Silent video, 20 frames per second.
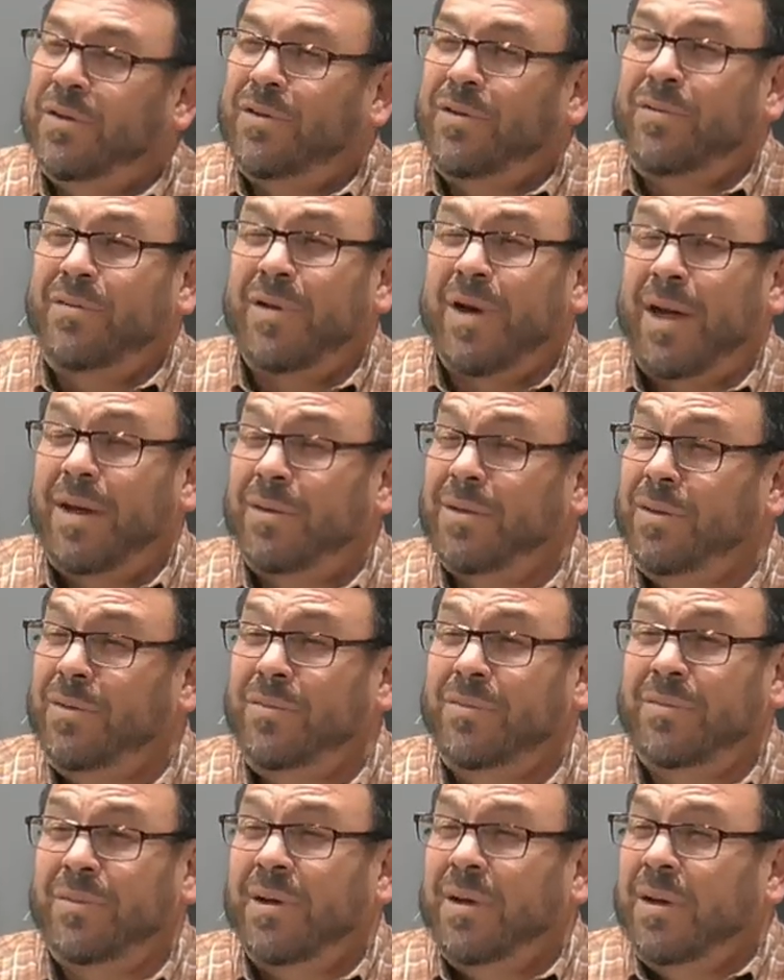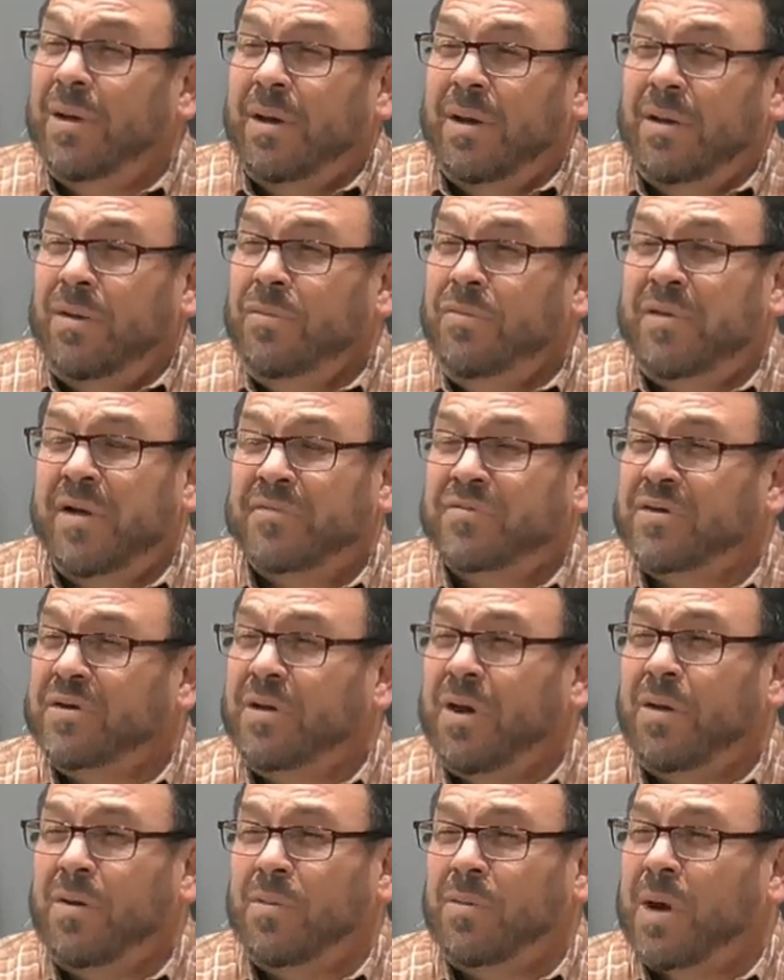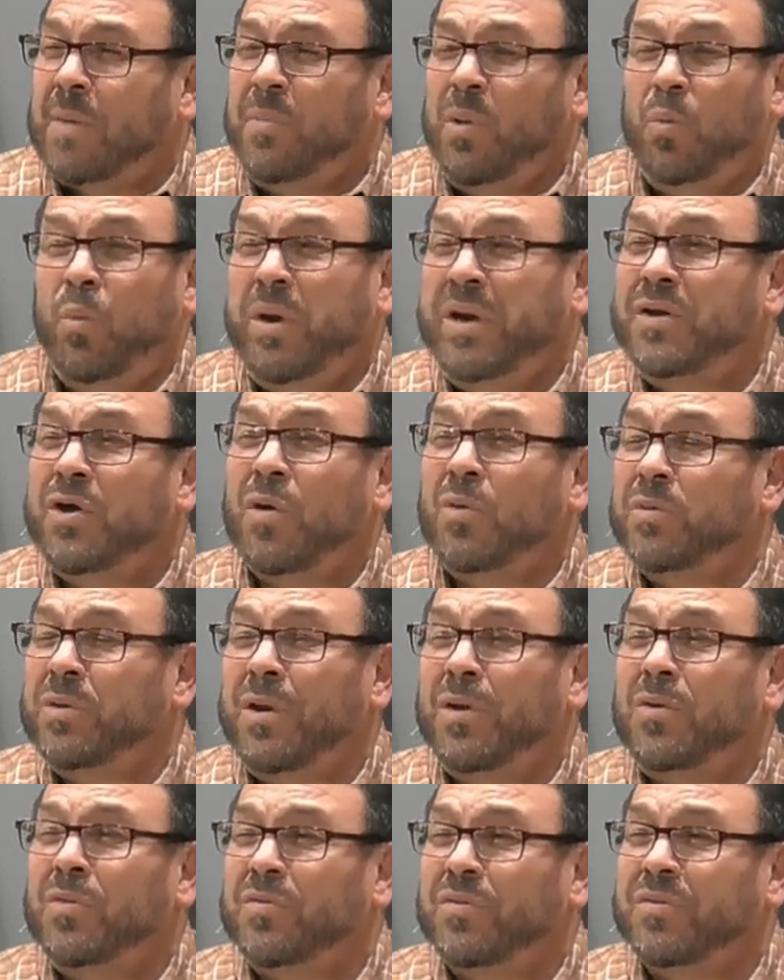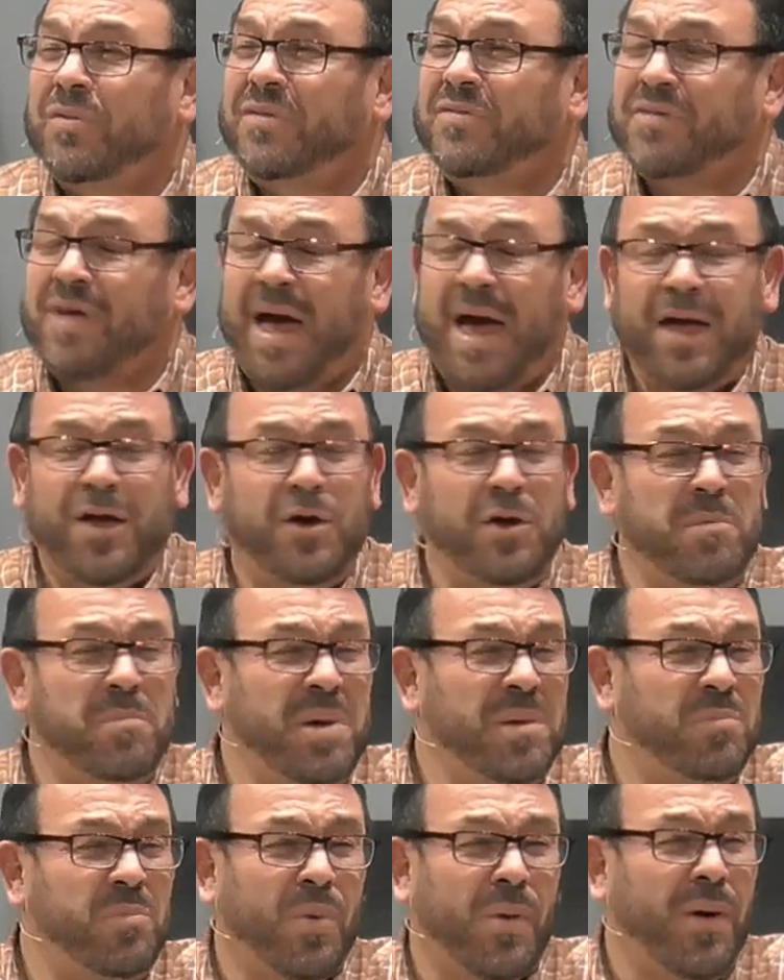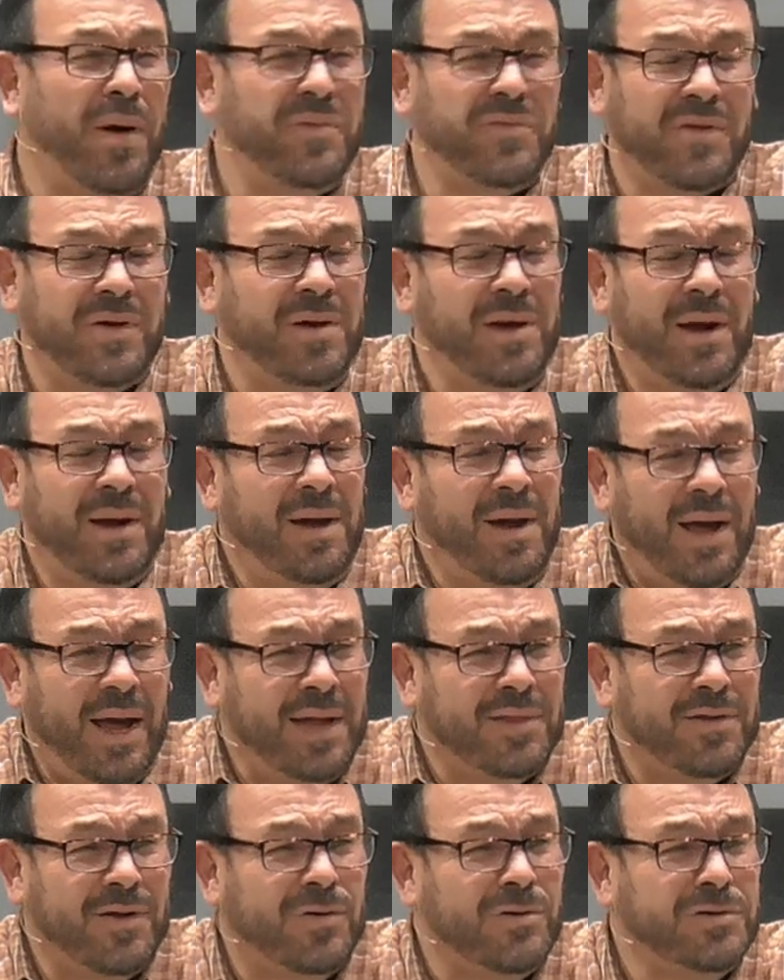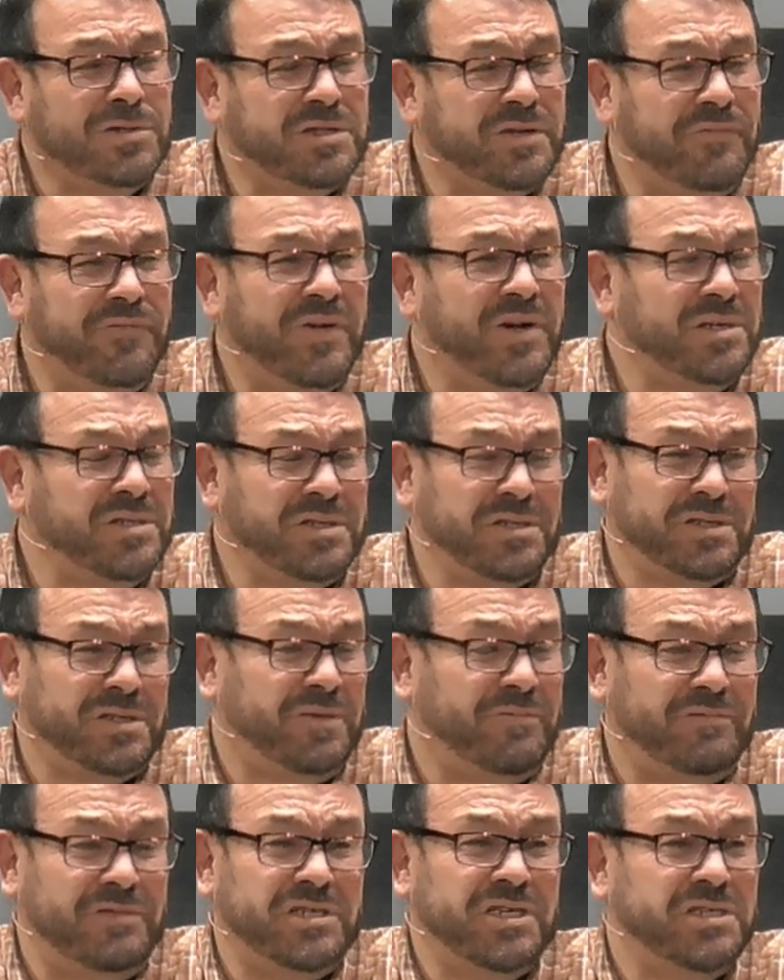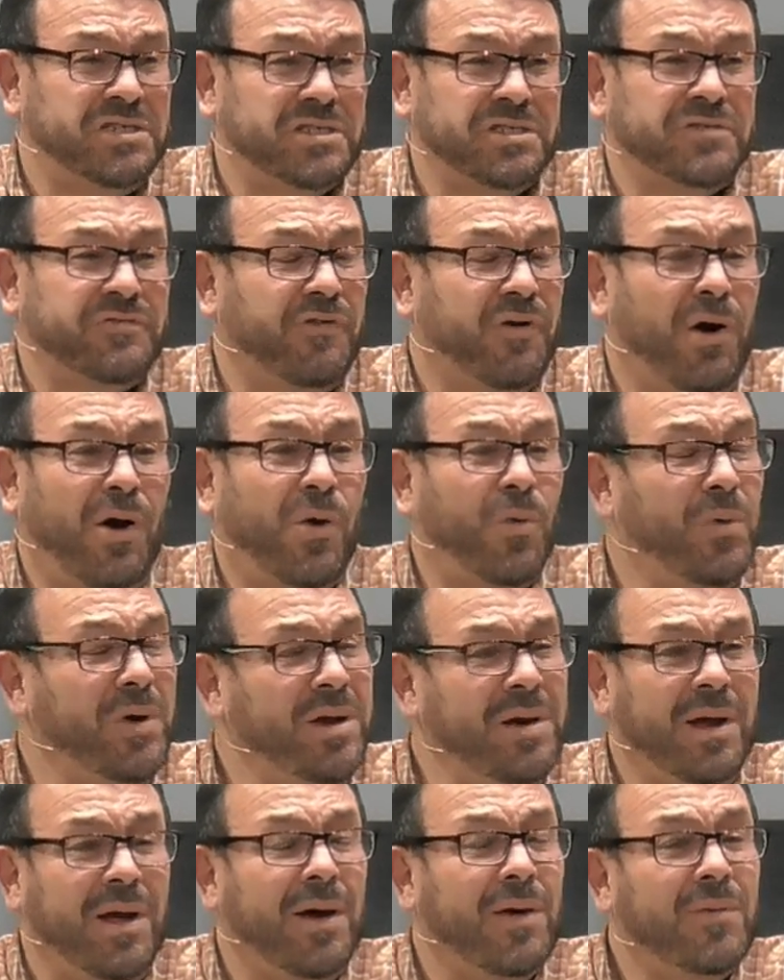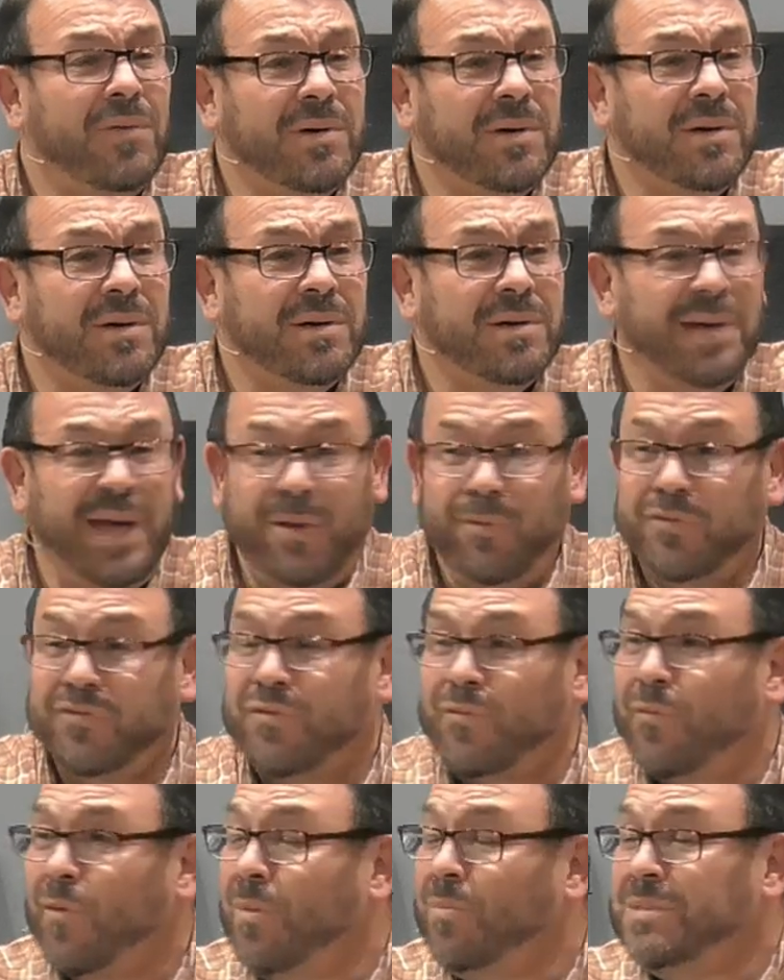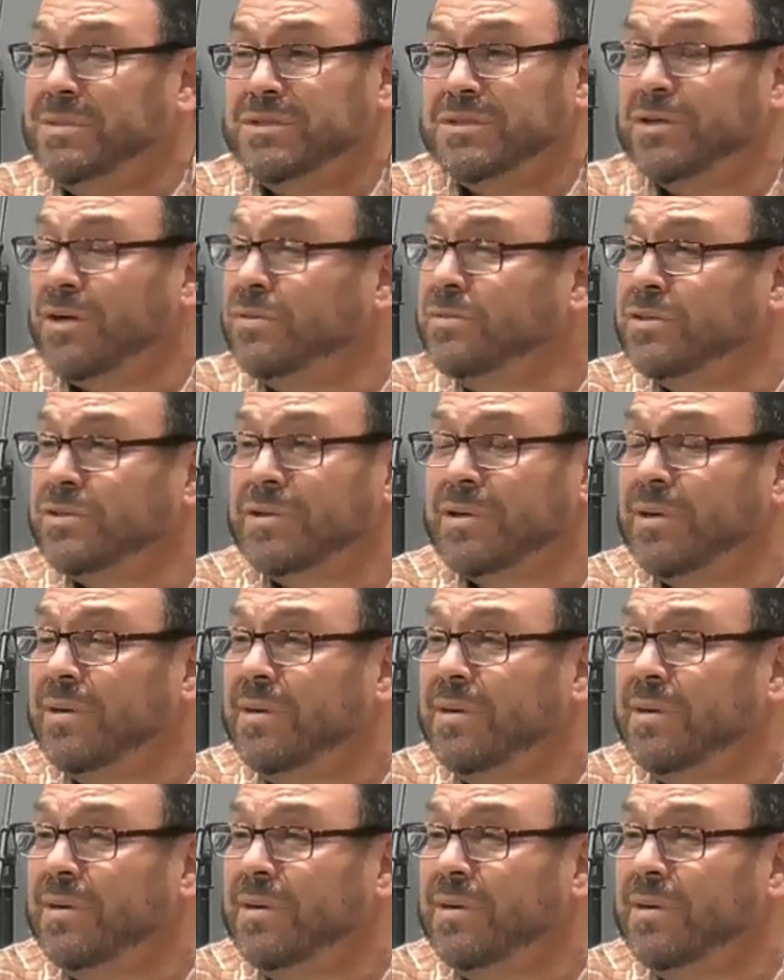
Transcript: who, not, who, who doesn't know? I mean, we don't know. This guy could have been present at the crucifixions of Jesus for all we know. He was a Roman soldier.